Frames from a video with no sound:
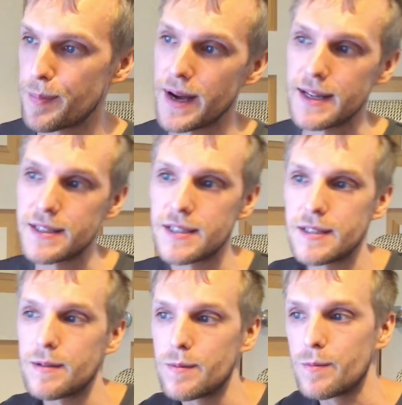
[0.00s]

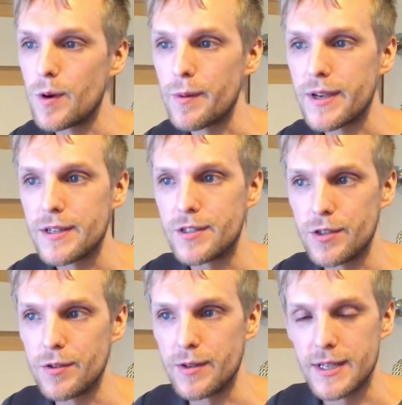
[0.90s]
But what we can
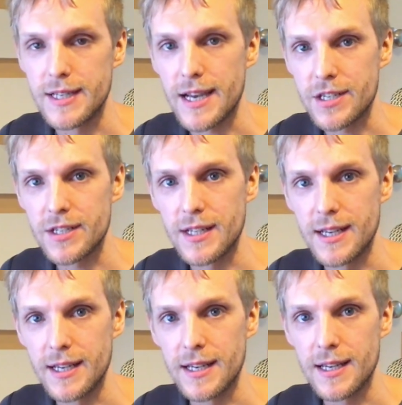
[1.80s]
do is
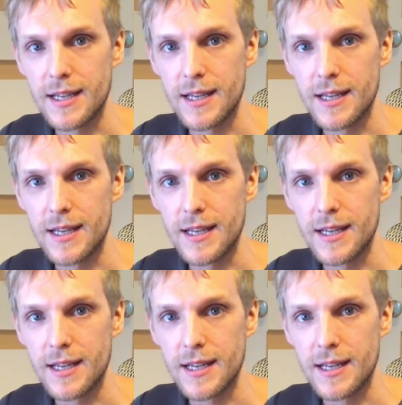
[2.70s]
actually